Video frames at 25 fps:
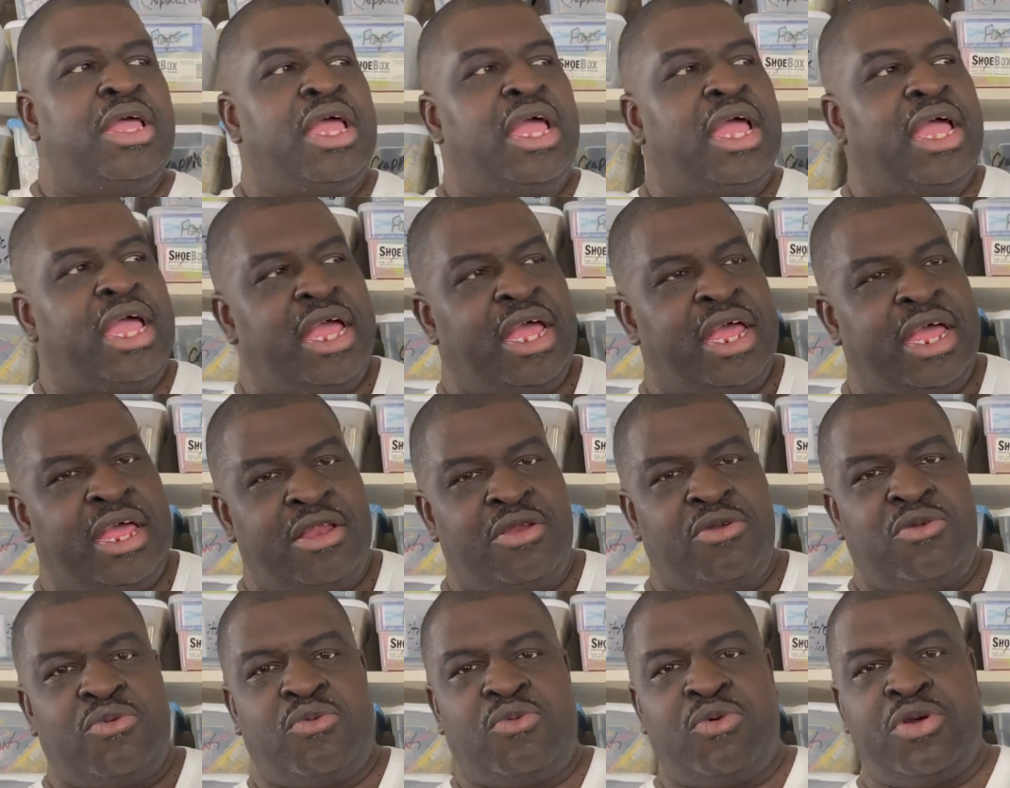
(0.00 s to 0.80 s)

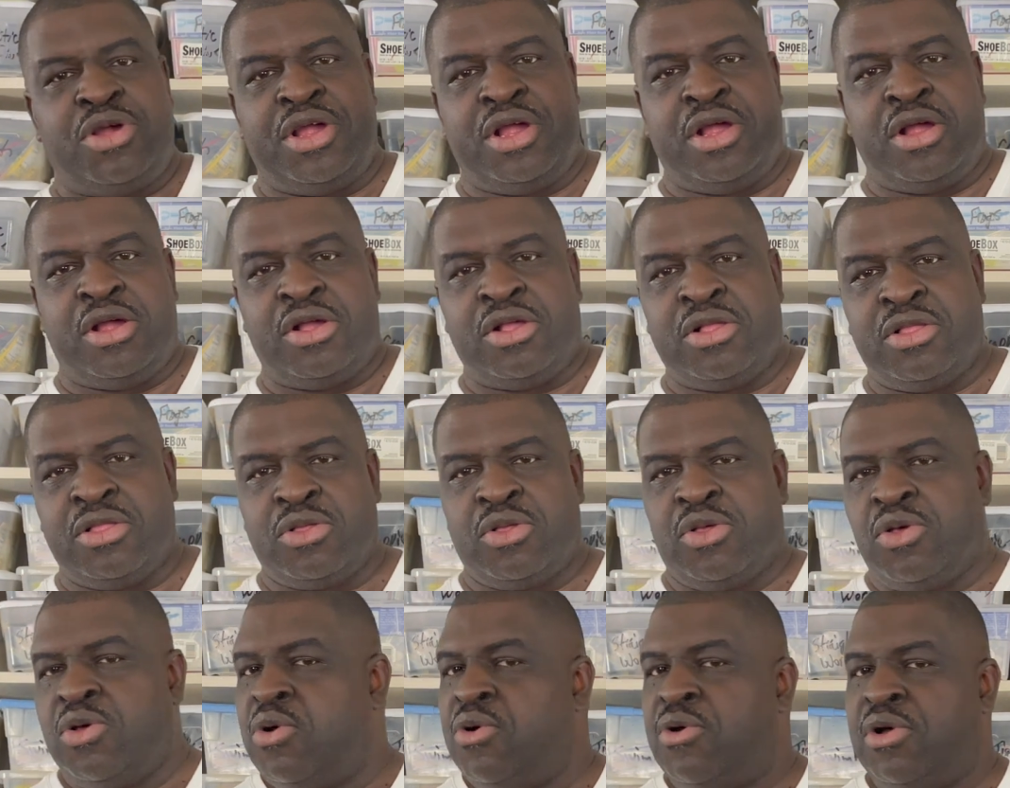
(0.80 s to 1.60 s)
And we're
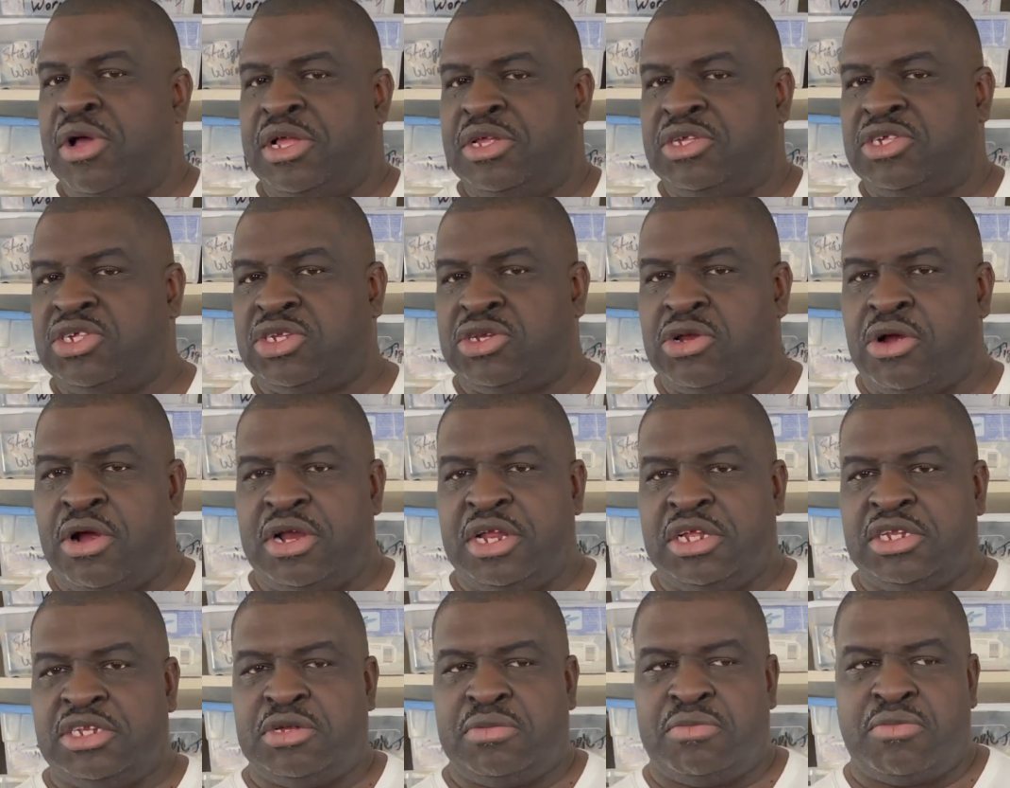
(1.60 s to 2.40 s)

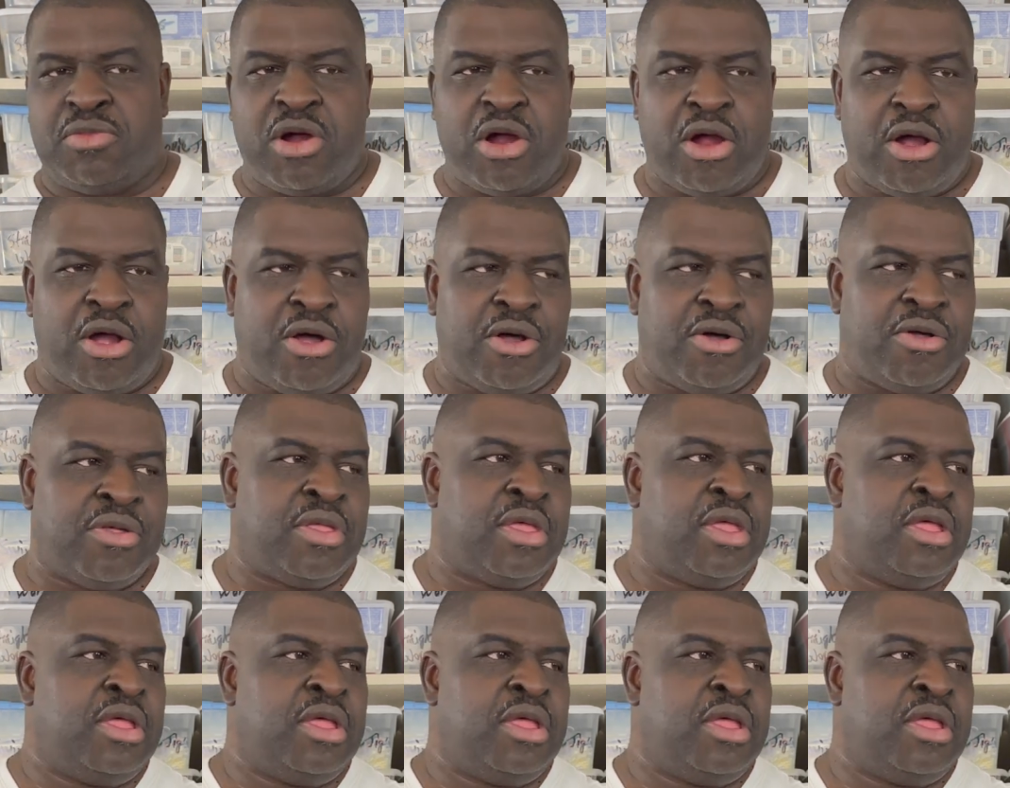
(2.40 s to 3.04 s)
starting tomorrow.